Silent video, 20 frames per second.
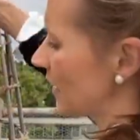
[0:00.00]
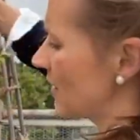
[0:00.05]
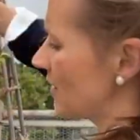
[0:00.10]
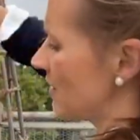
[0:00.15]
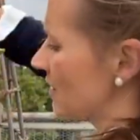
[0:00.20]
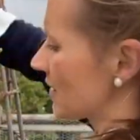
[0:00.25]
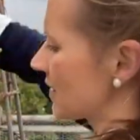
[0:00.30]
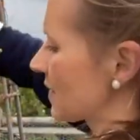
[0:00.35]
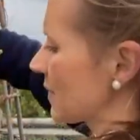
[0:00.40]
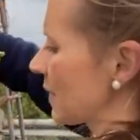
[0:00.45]

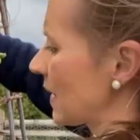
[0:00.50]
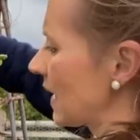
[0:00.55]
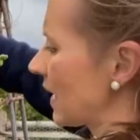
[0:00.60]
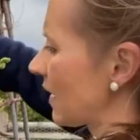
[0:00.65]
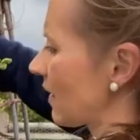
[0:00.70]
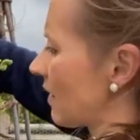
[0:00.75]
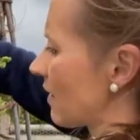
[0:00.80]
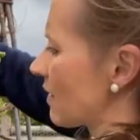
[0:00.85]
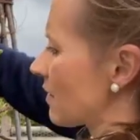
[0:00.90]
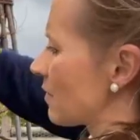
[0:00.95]
Last week
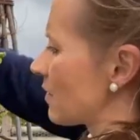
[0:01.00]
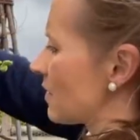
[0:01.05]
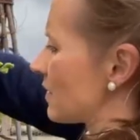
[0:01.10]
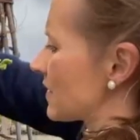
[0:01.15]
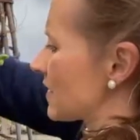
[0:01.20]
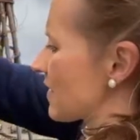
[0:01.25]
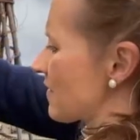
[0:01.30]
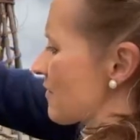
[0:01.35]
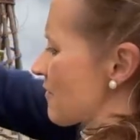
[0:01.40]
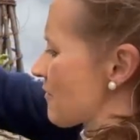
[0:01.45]
I
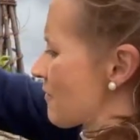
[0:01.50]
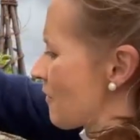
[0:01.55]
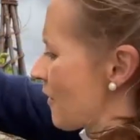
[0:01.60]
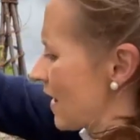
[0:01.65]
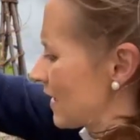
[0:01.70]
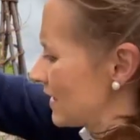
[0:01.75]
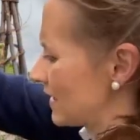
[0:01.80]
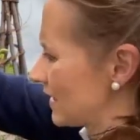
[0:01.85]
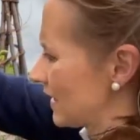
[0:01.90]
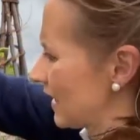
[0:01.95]
was
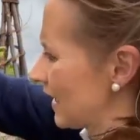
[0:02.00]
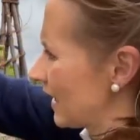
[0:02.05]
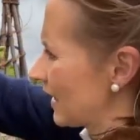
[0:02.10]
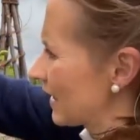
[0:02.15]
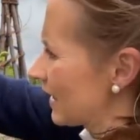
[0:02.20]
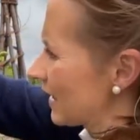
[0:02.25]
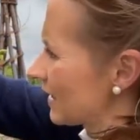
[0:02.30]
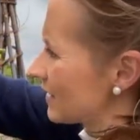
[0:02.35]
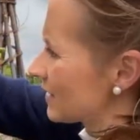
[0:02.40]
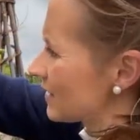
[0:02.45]
frantic,
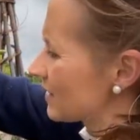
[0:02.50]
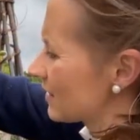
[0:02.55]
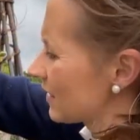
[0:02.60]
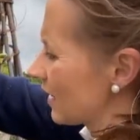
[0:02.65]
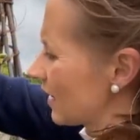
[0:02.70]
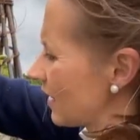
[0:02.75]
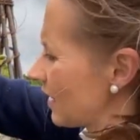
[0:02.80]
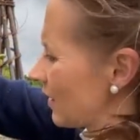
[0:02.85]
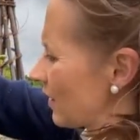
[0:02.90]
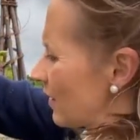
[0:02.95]
and
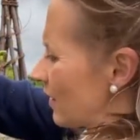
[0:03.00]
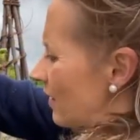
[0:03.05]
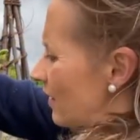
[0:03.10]
so